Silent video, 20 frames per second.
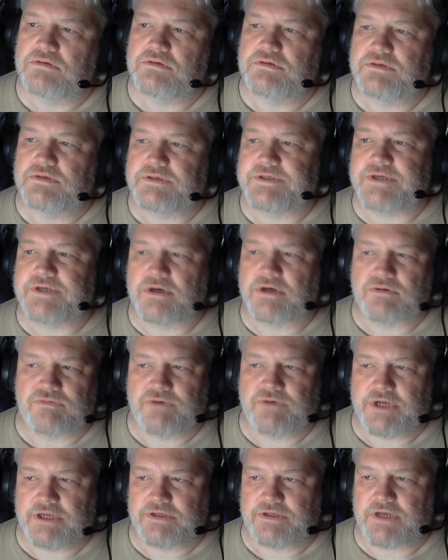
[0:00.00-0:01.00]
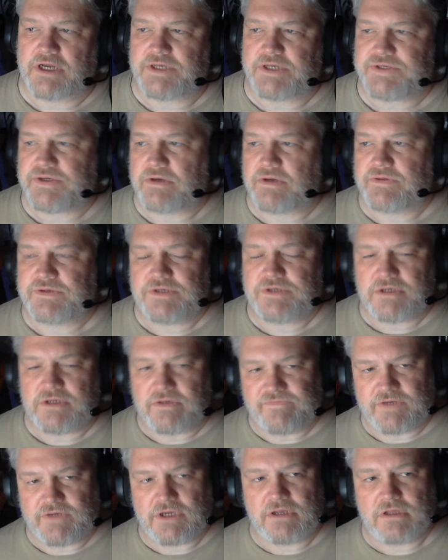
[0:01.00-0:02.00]
Don't rent I Saw the
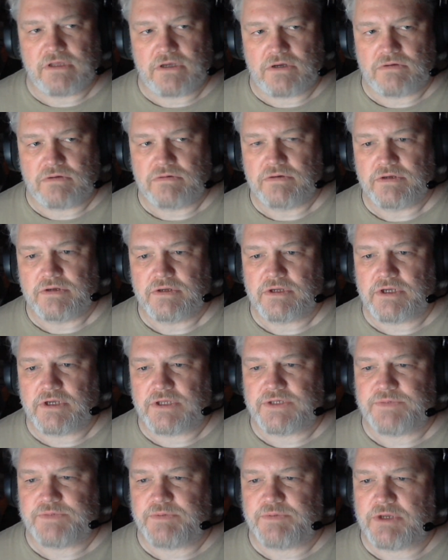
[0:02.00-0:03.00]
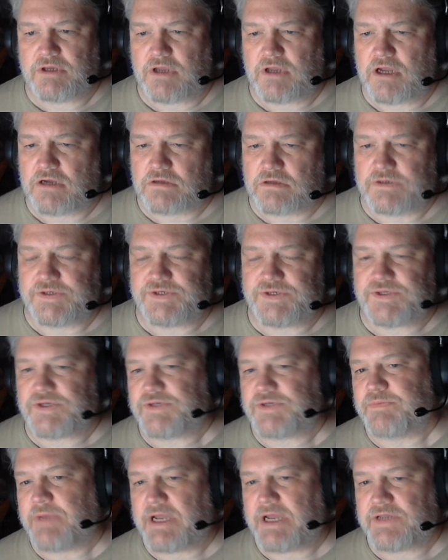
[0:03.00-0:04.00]
TV Glow. It's being hailed as
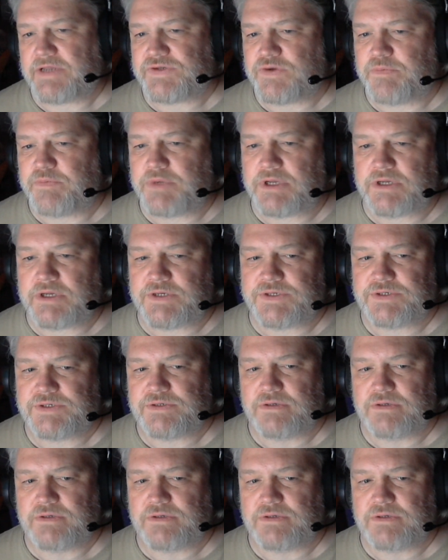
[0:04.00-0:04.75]
this masterpiece.